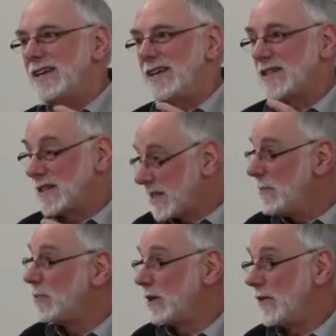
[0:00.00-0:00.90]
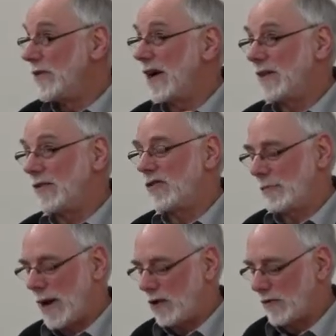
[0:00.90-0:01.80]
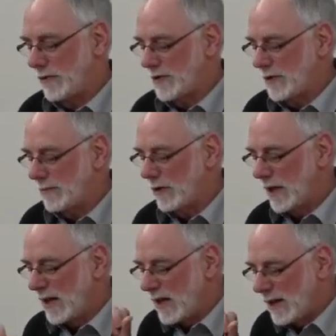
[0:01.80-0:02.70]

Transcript: is a symbol of that, a very powerful symbol.